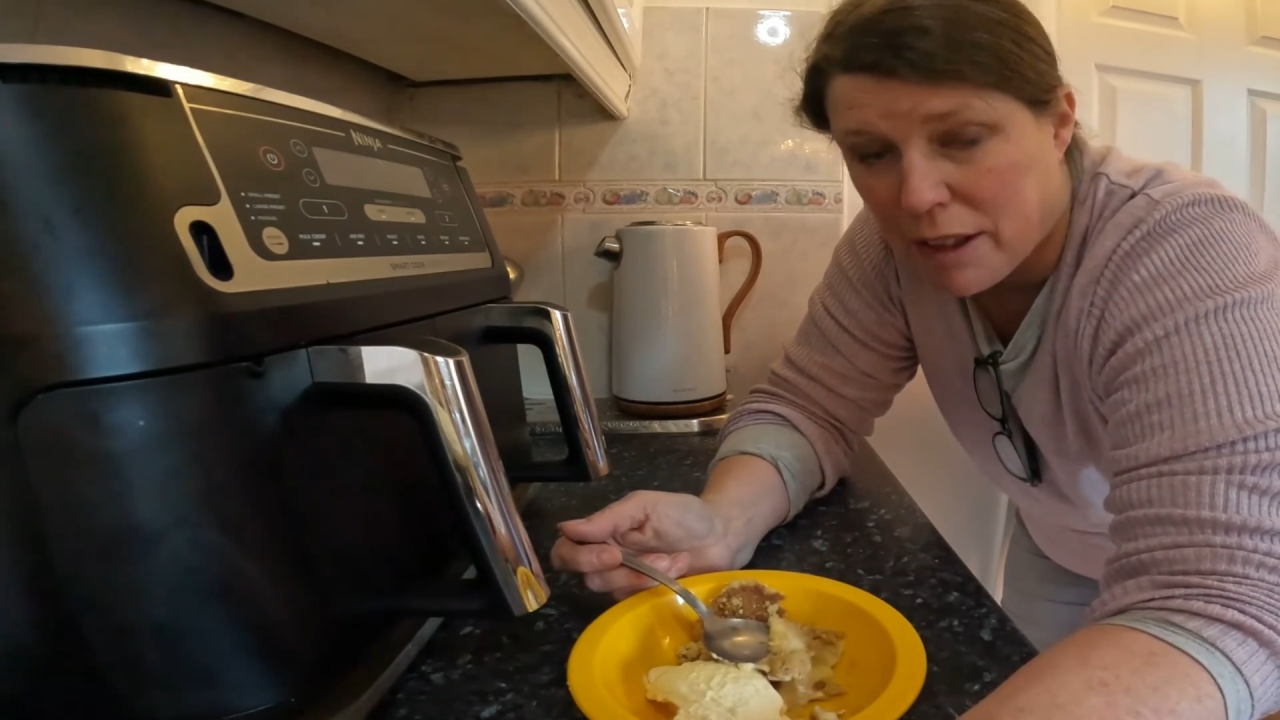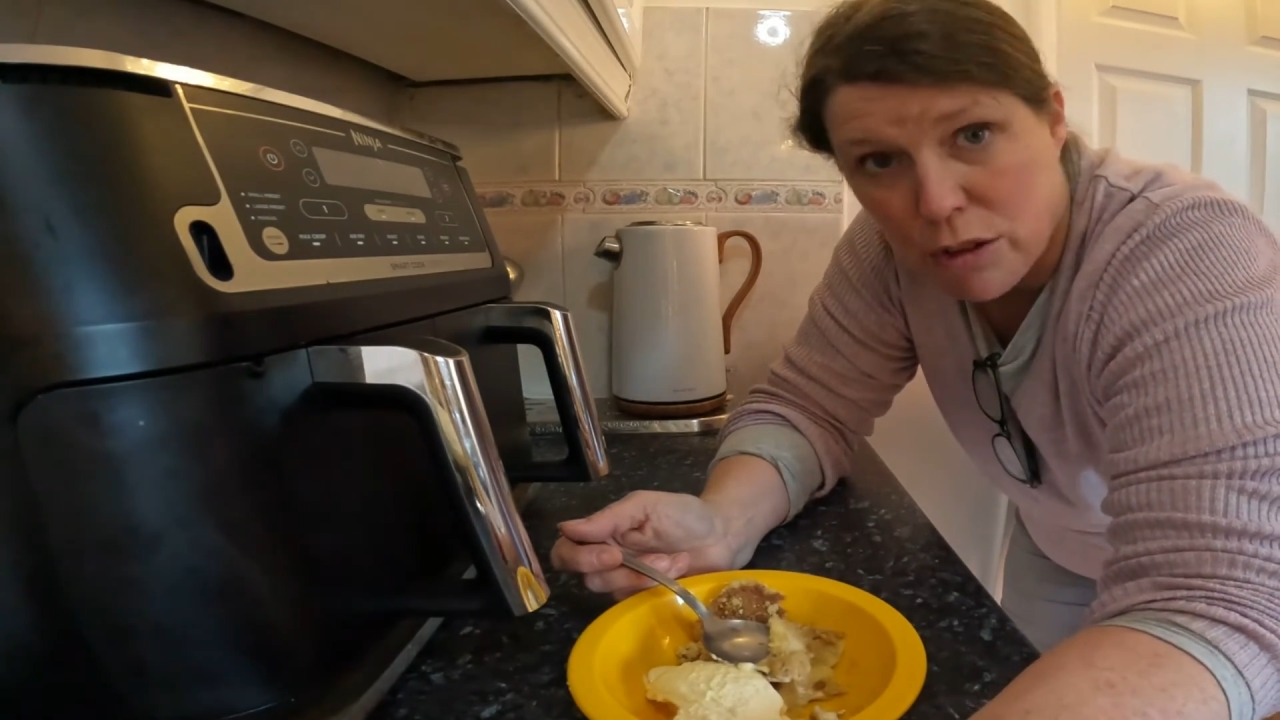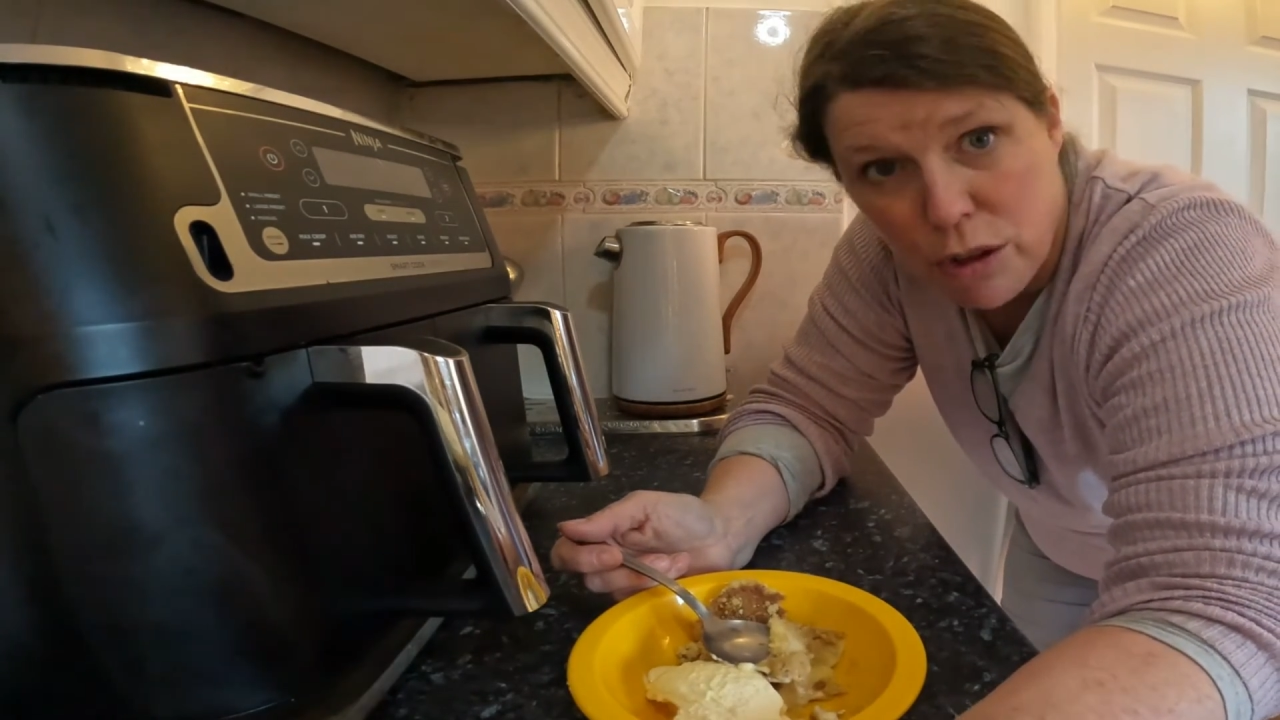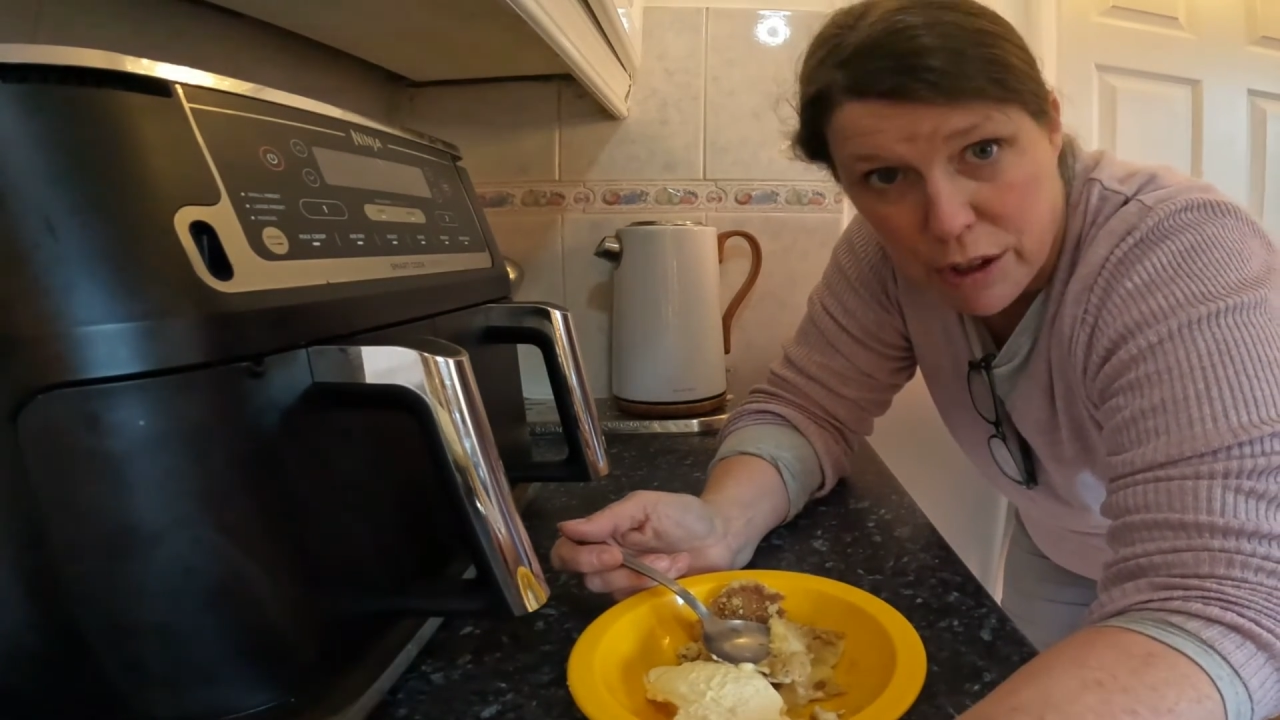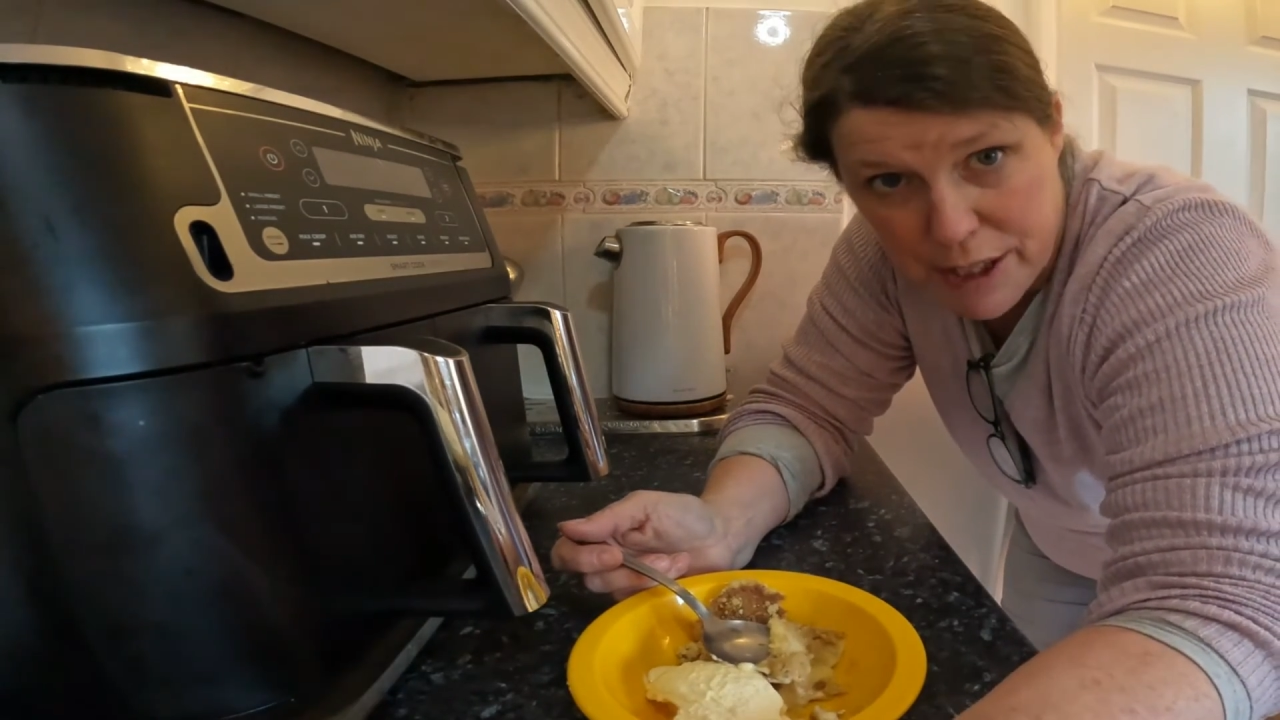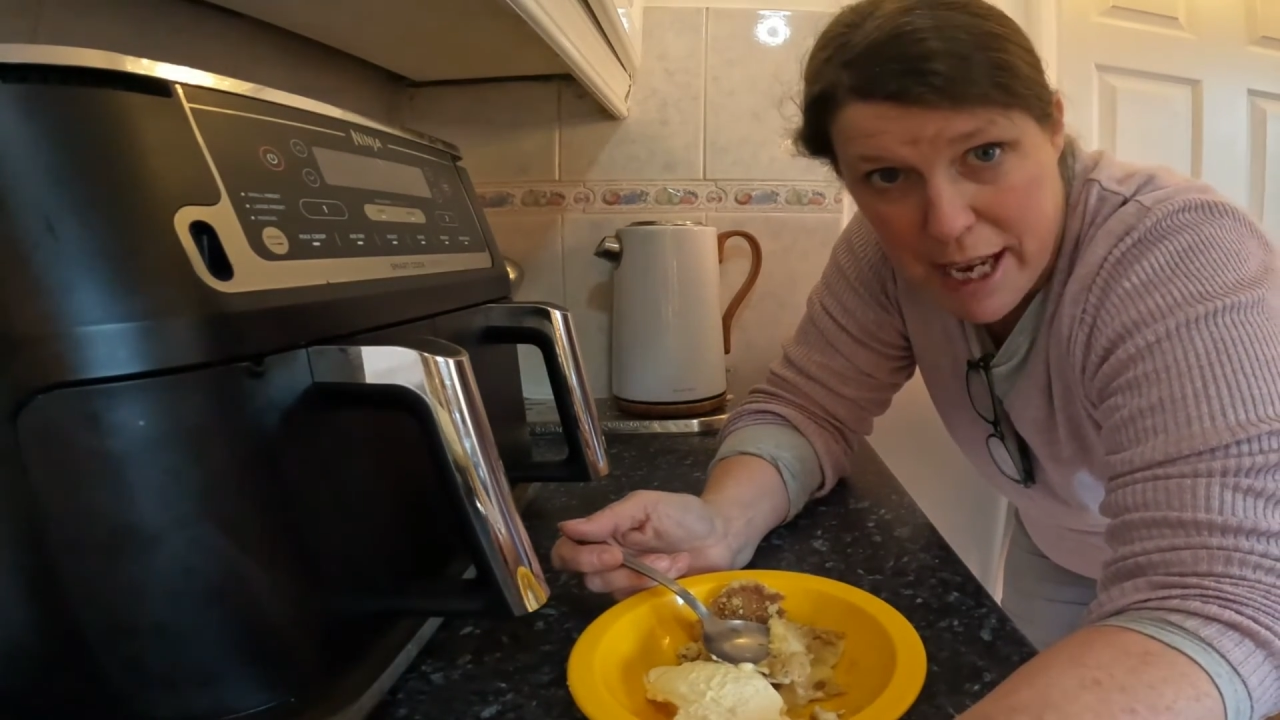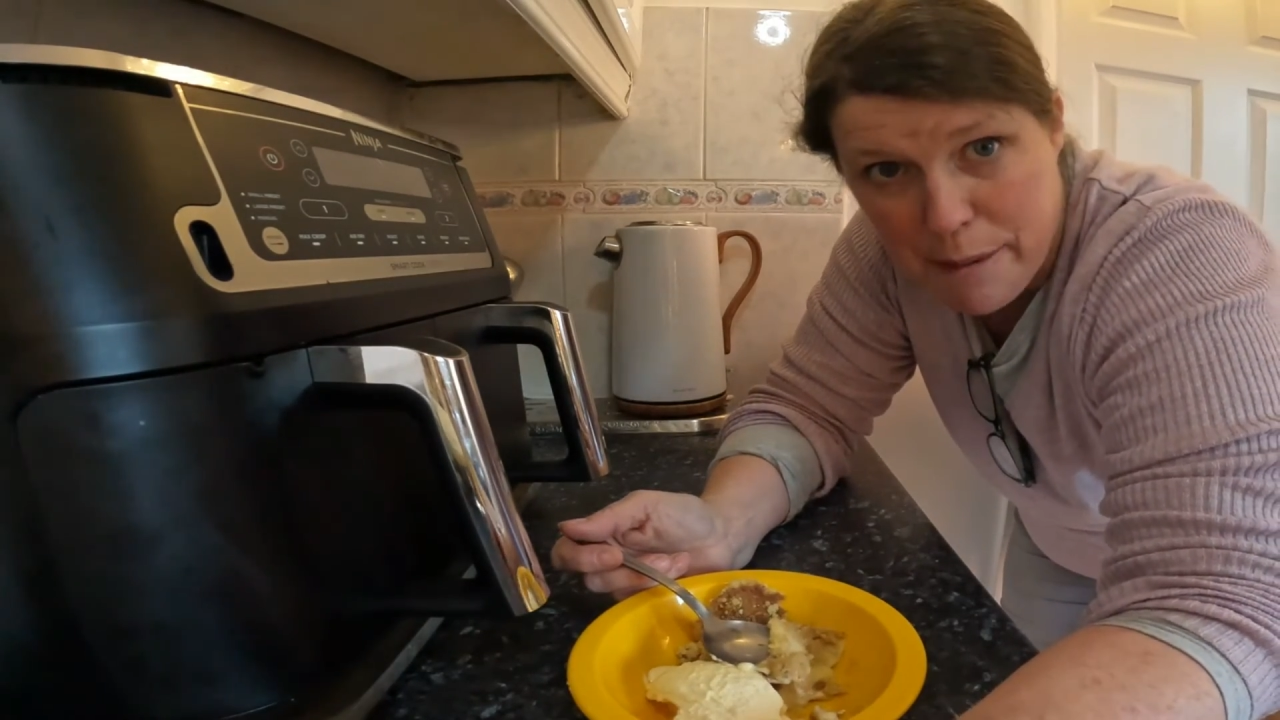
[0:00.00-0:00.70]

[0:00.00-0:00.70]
I'd cook the